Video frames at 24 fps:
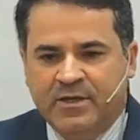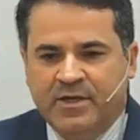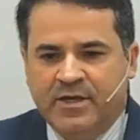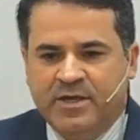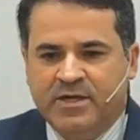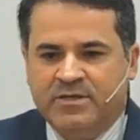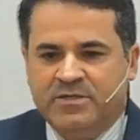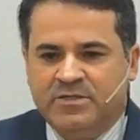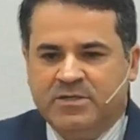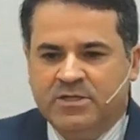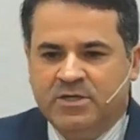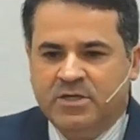
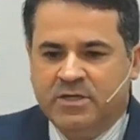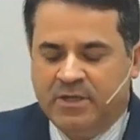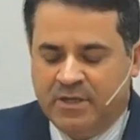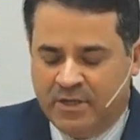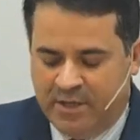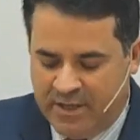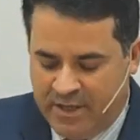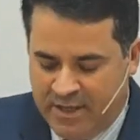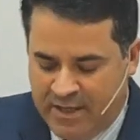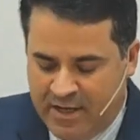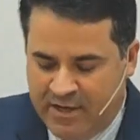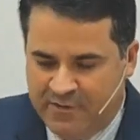But when the
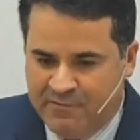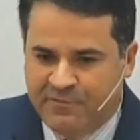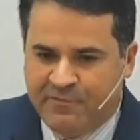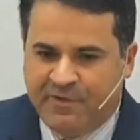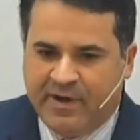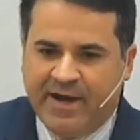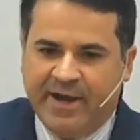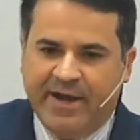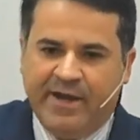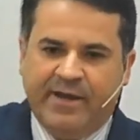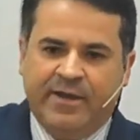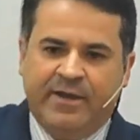Holy Spirit
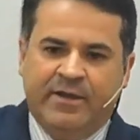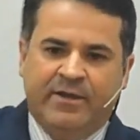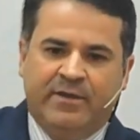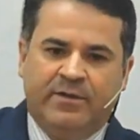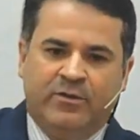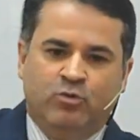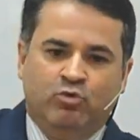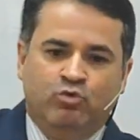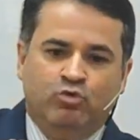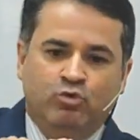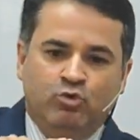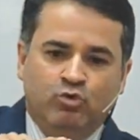comes
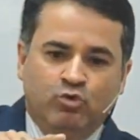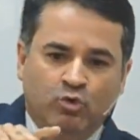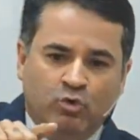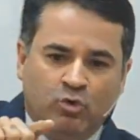in,